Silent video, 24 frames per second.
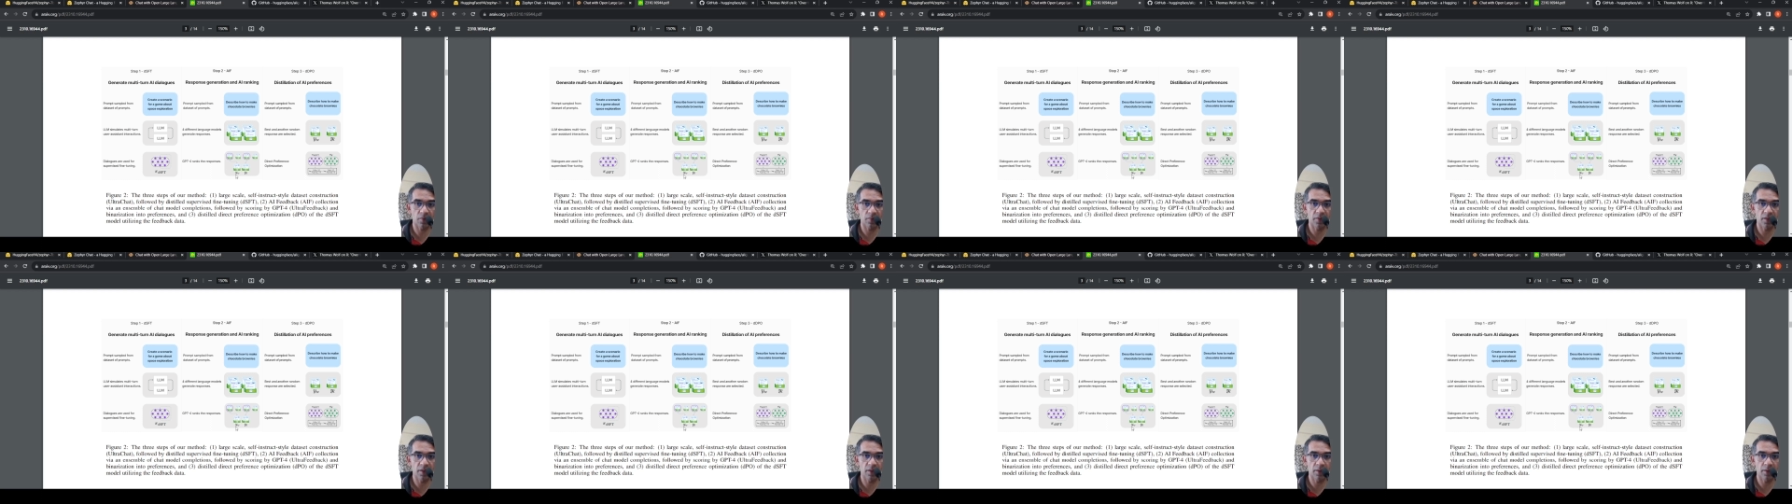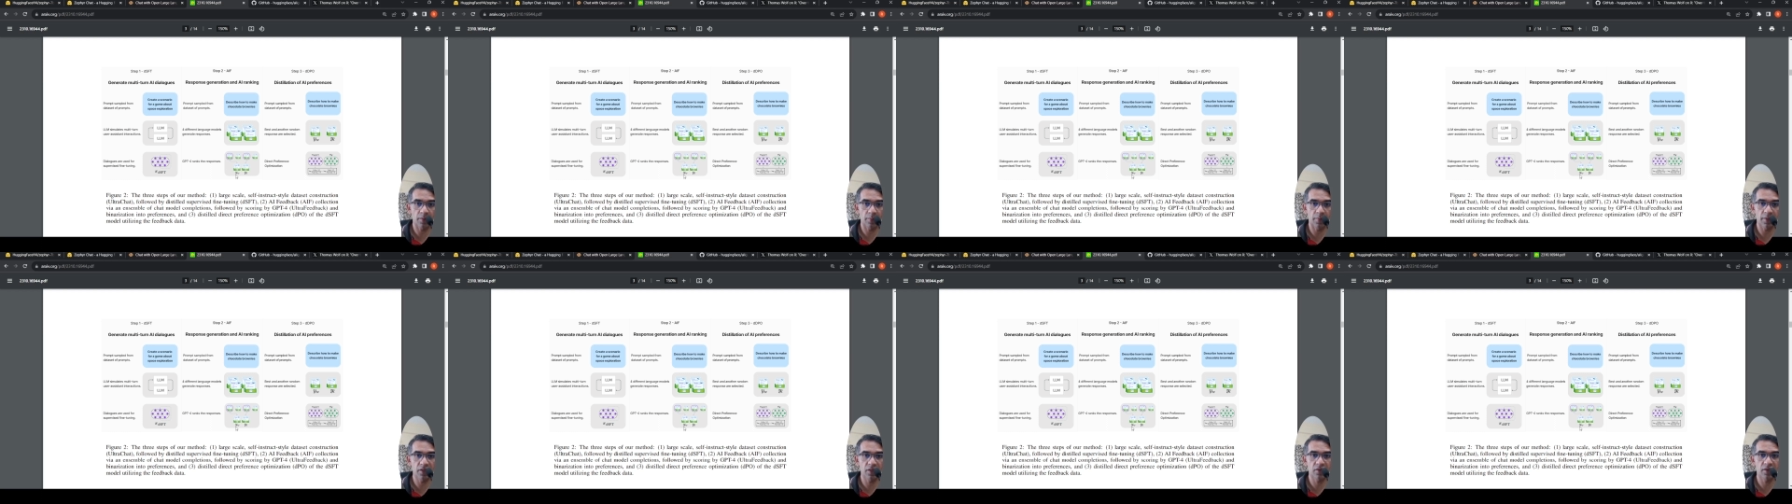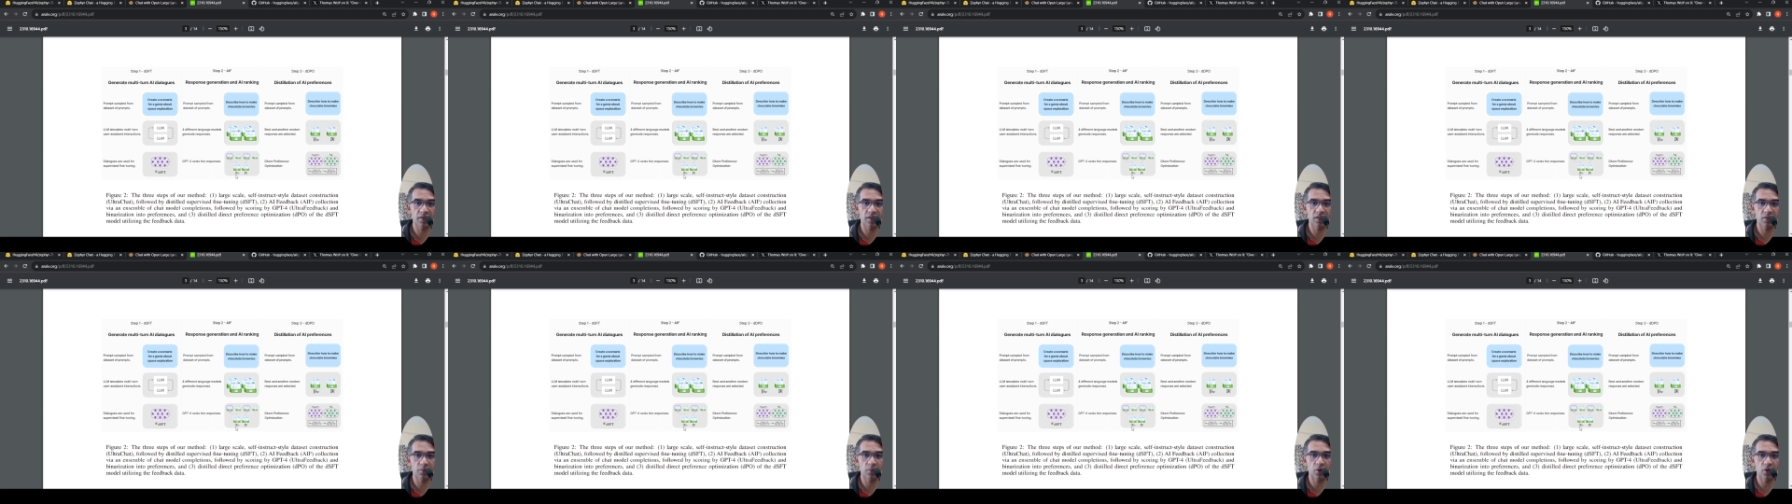the best
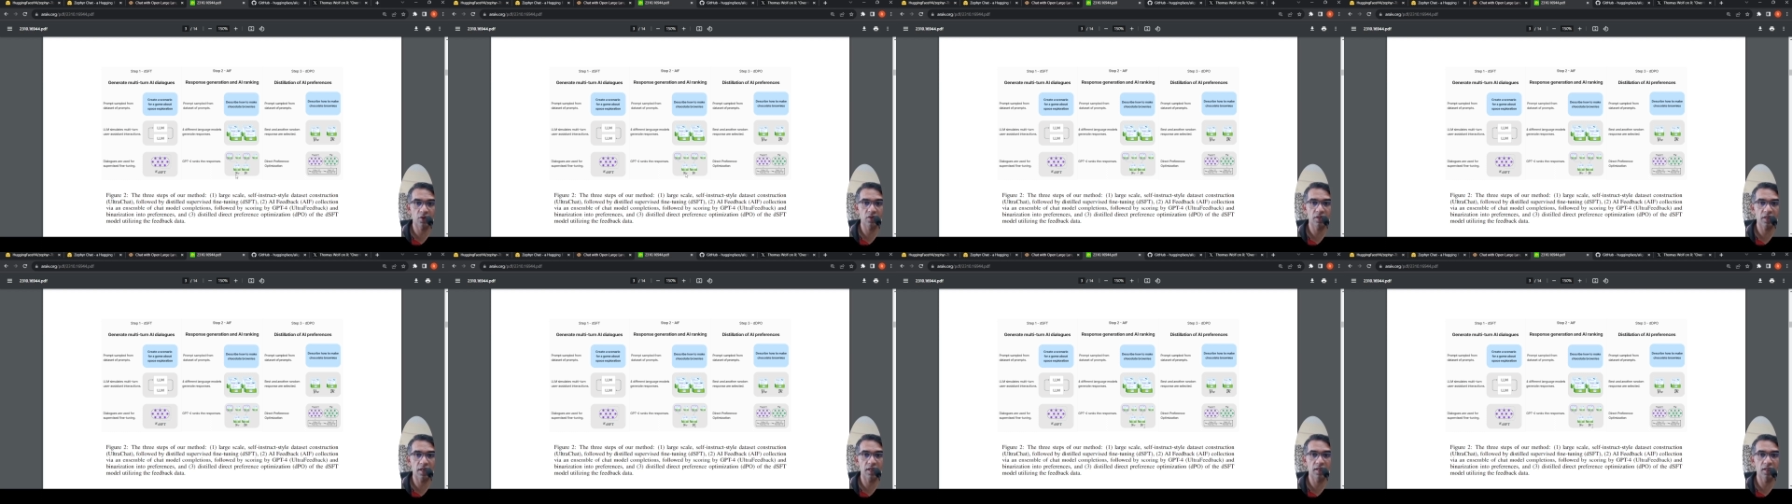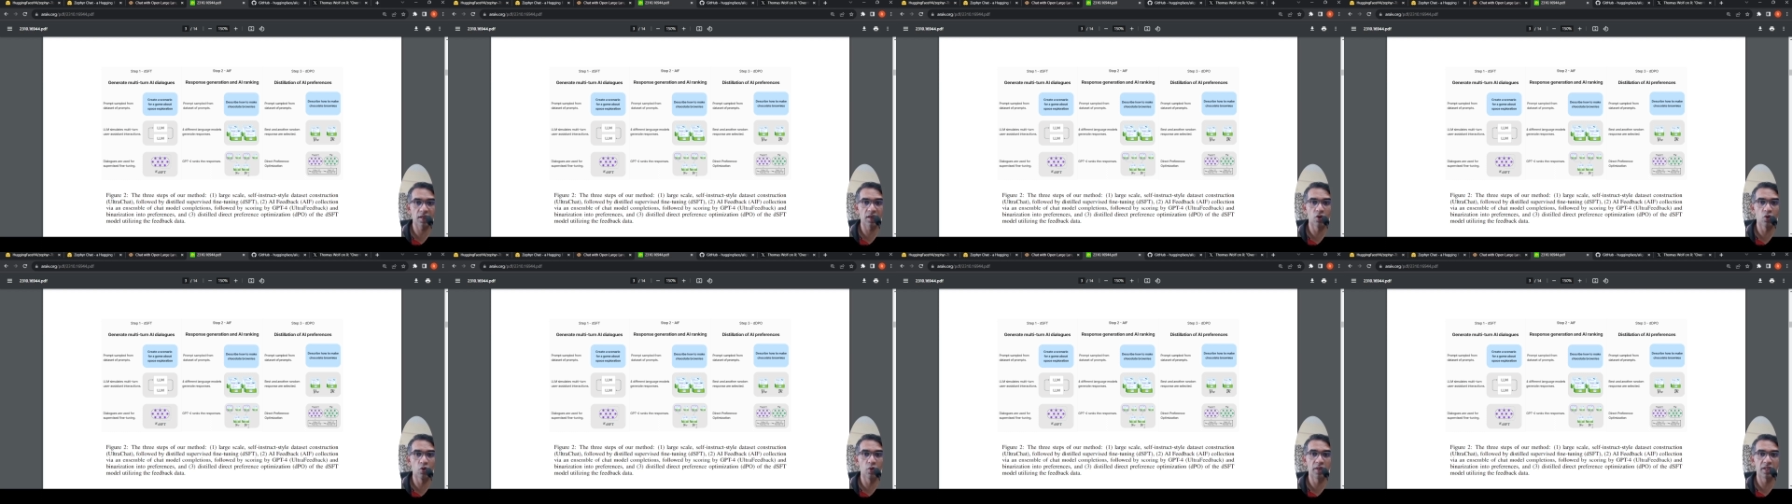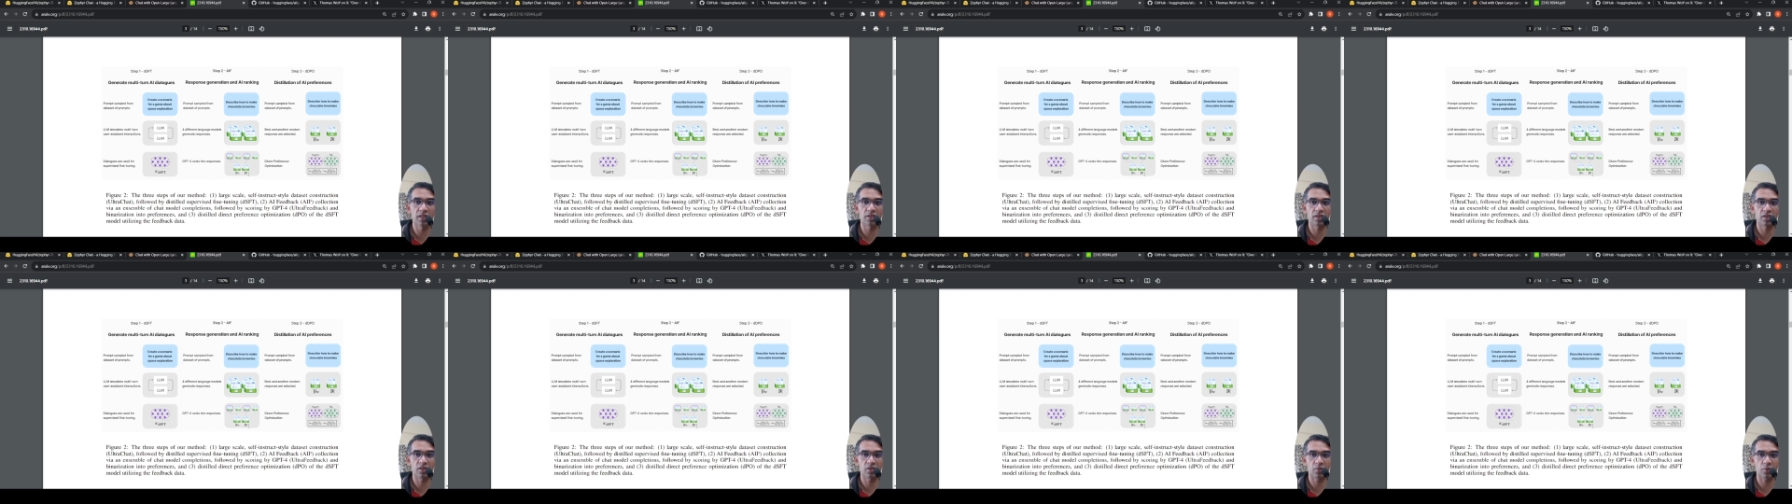response and the
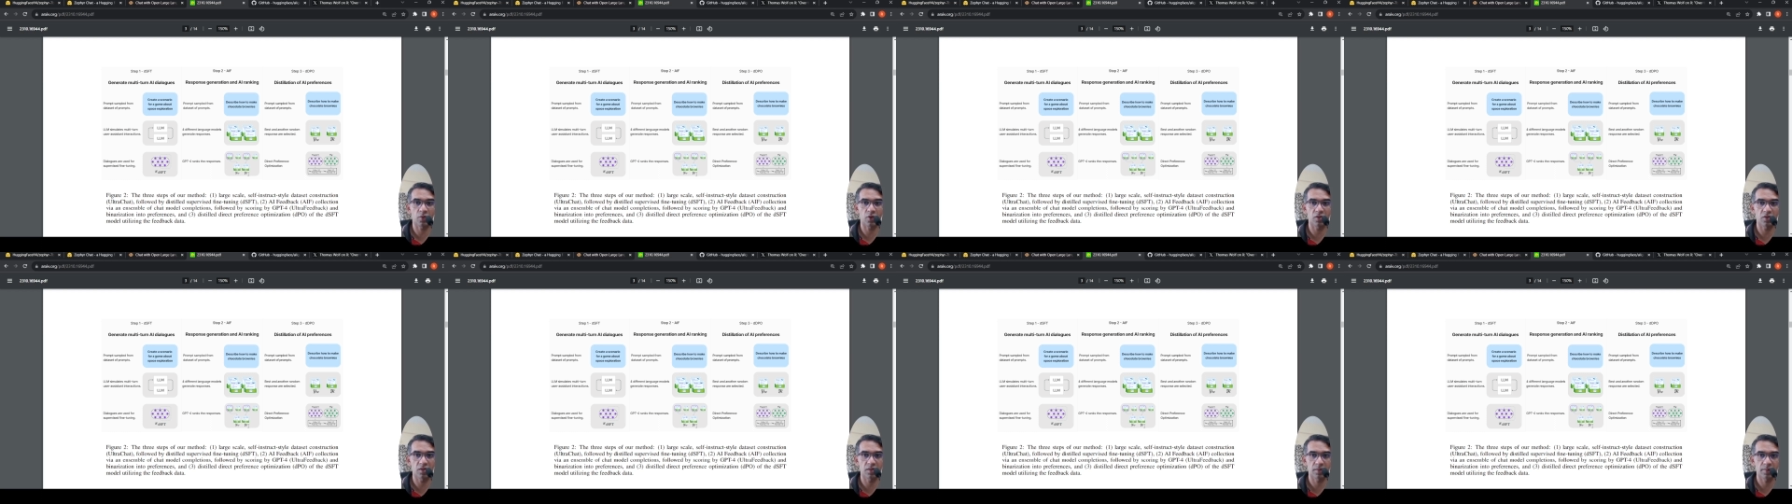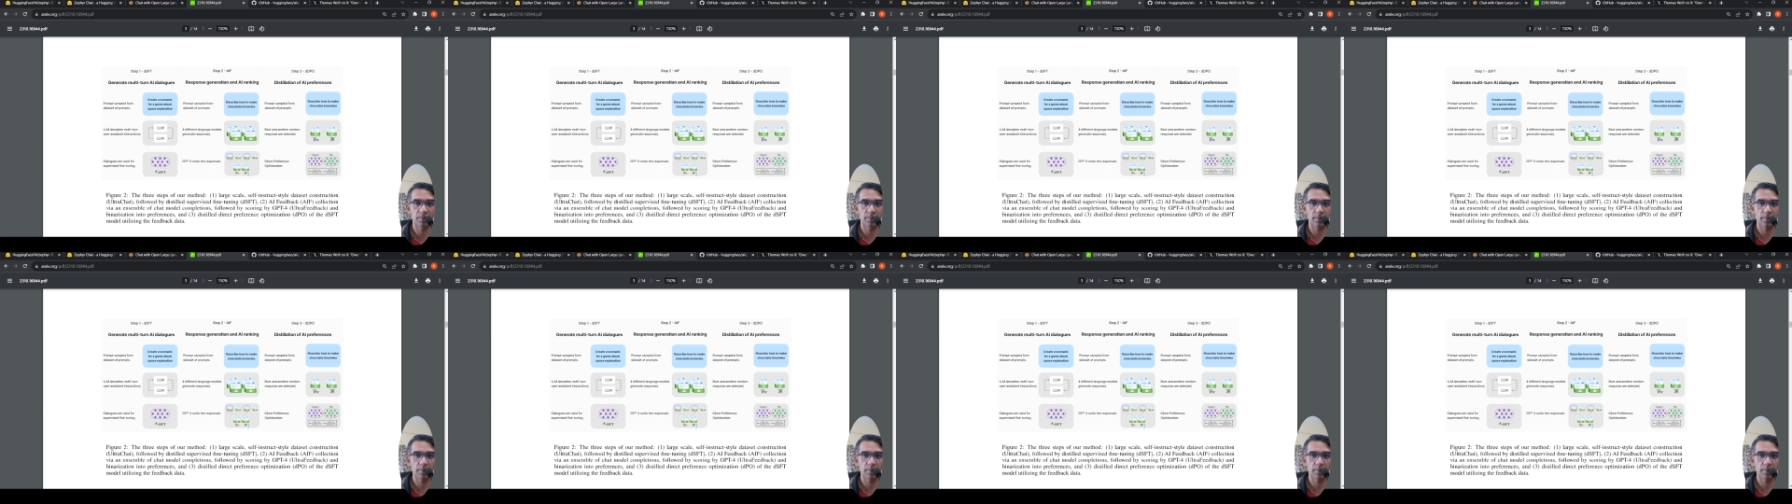lowest response.